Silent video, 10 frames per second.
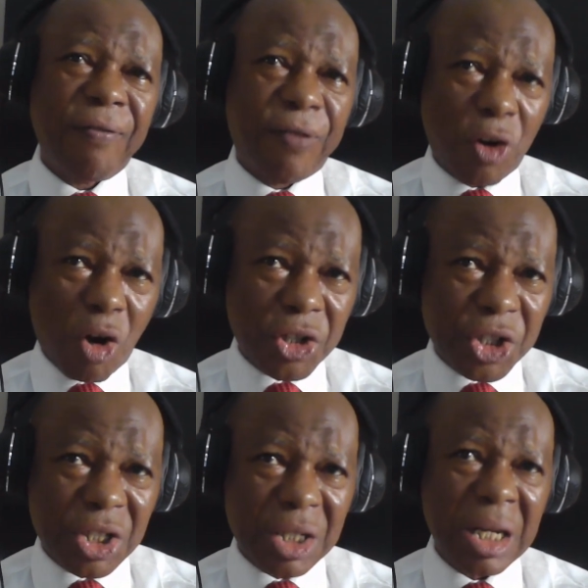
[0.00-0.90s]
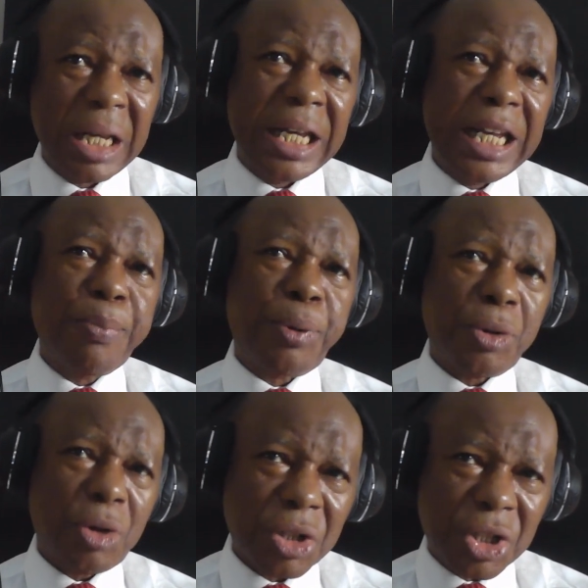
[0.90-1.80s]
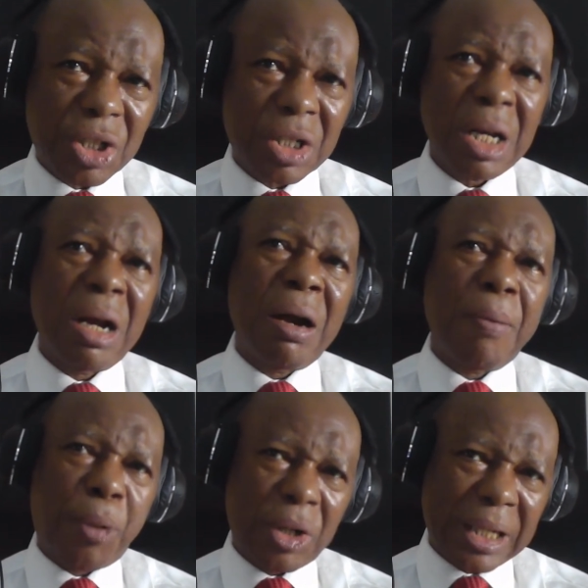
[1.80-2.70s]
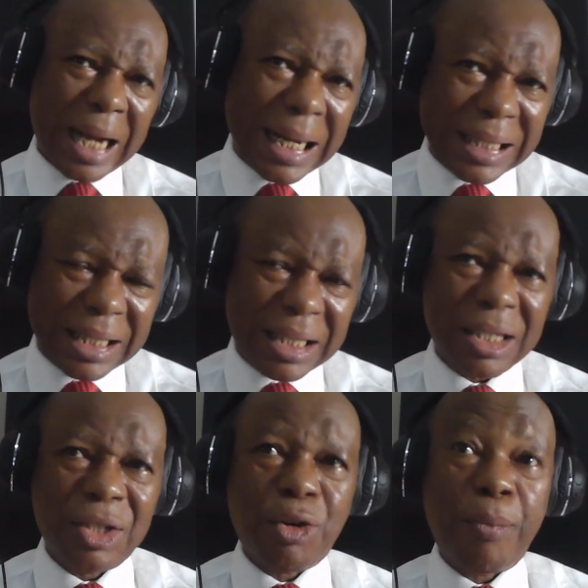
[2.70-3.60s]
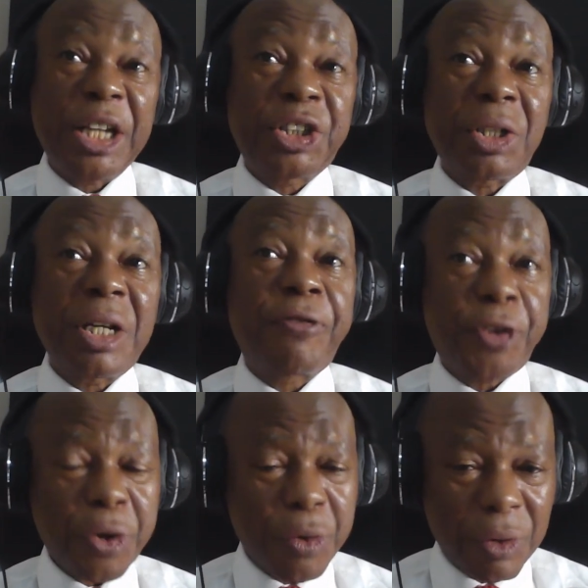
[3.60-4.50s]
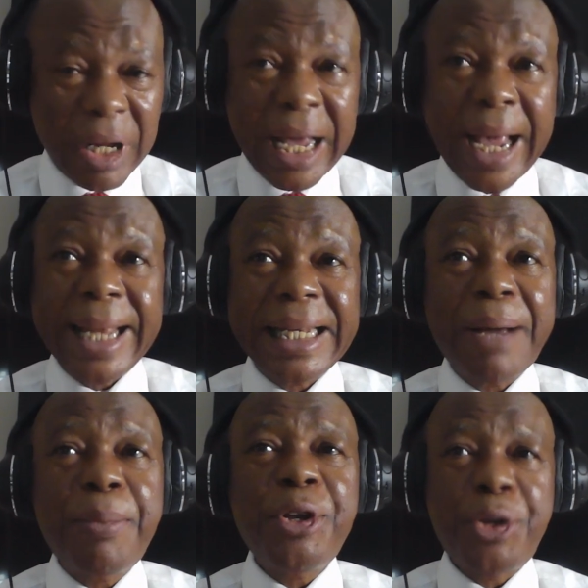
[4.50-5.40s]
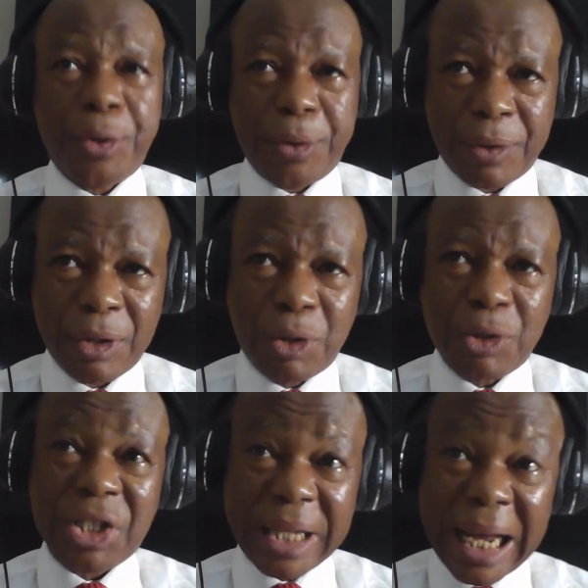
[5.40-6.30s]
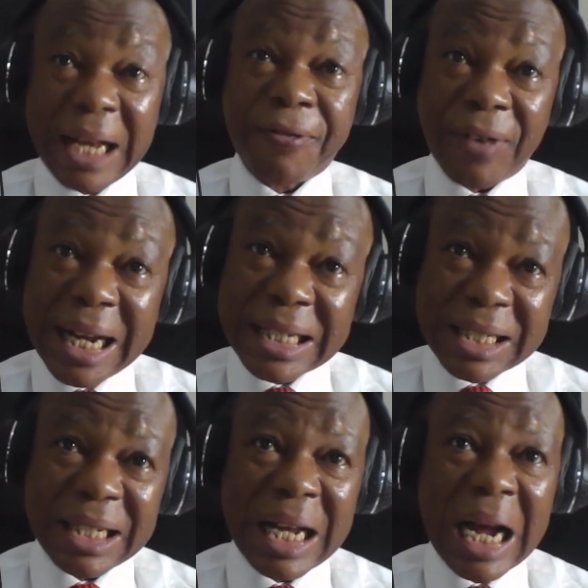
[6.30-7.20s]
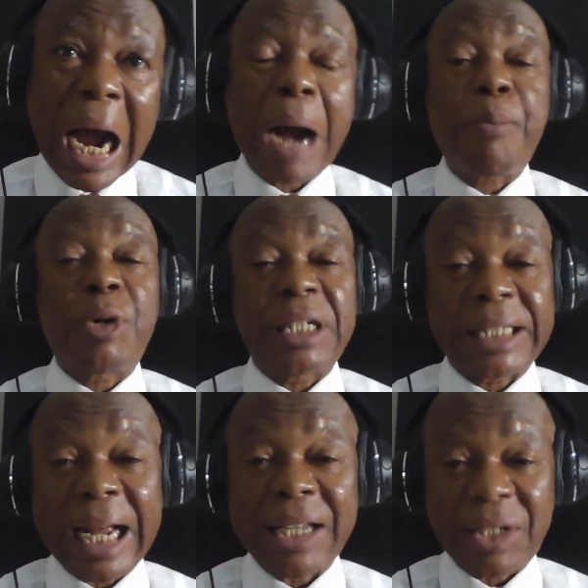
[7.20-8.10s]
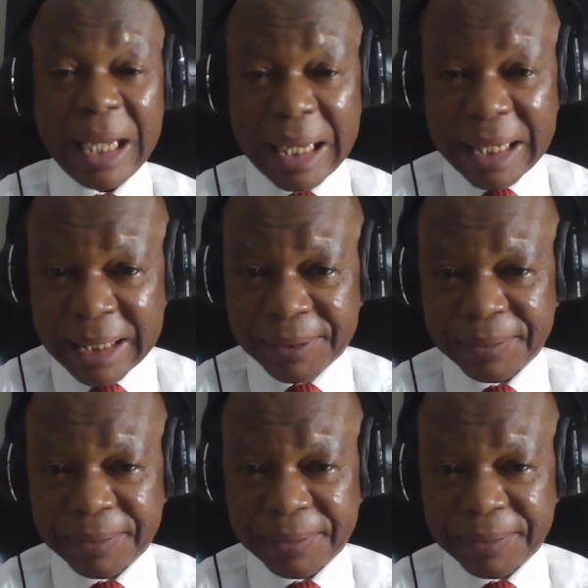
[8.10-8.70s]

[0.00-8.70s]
vlogs, e-products, podcasts, to mention a few, enable you to scale fast and monetize early.